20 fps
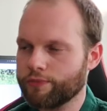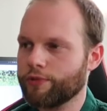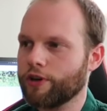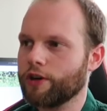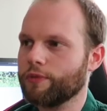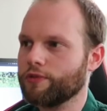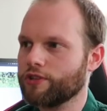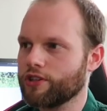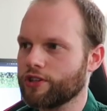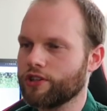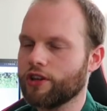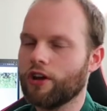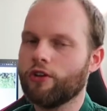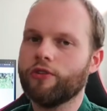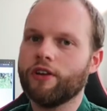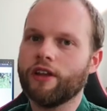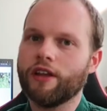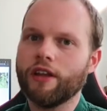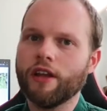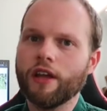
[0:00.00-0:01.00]
purposes
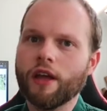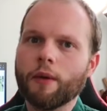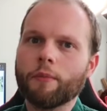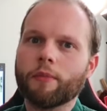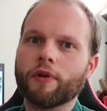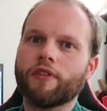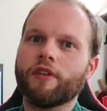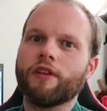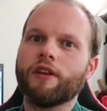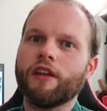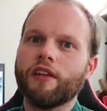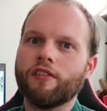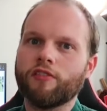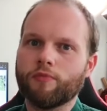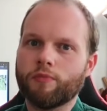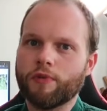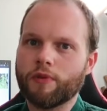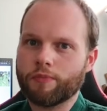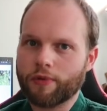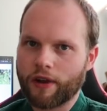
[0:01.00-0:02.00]
only, but they need to
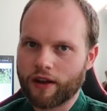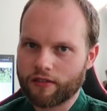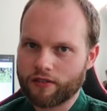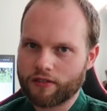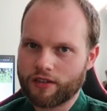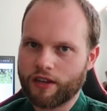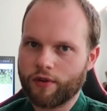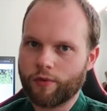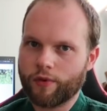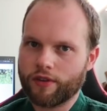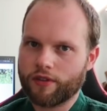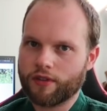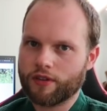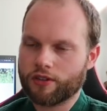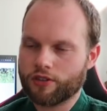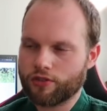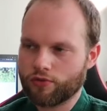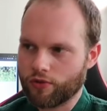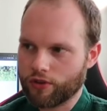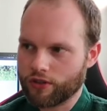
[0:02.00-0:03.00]
be practicing with the
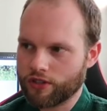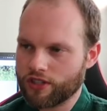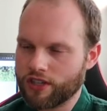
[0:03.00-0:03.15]
sword.